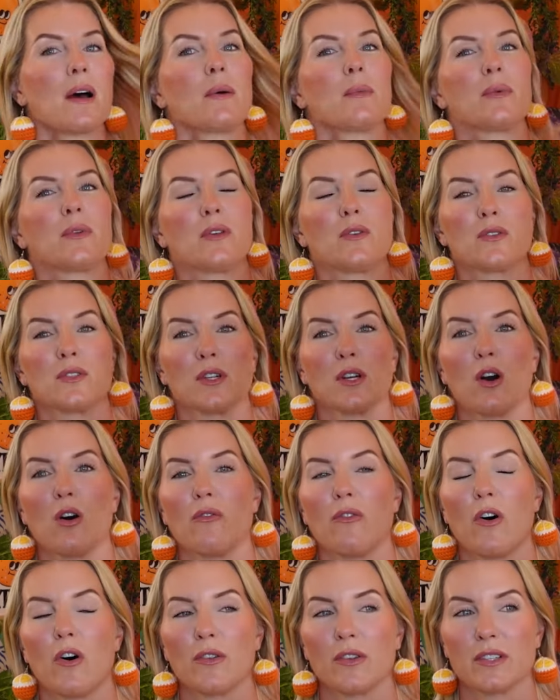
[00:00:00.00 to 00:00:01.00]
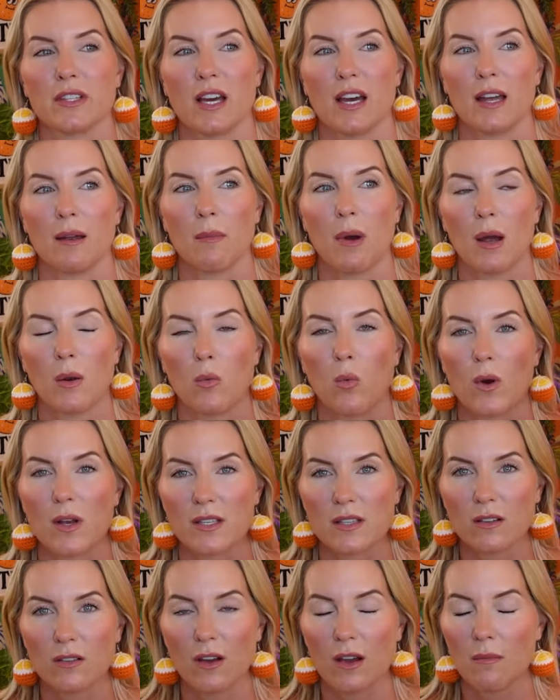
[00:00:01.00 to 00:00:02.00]
I used to golf all the time. I
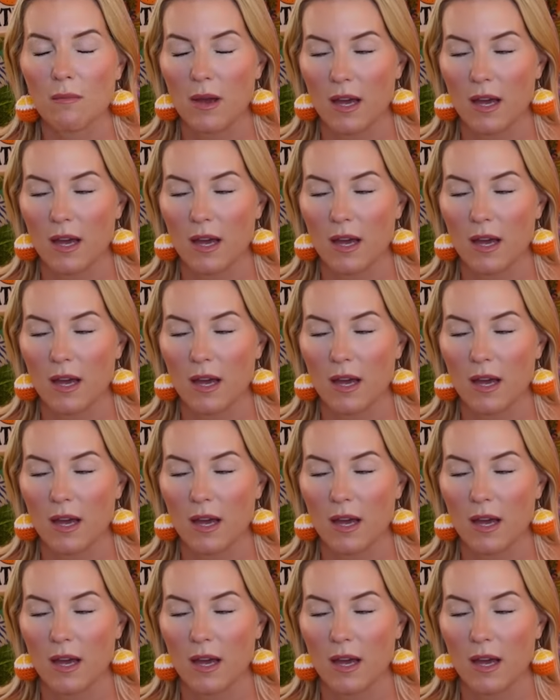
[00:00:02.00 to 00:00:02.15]
was a lot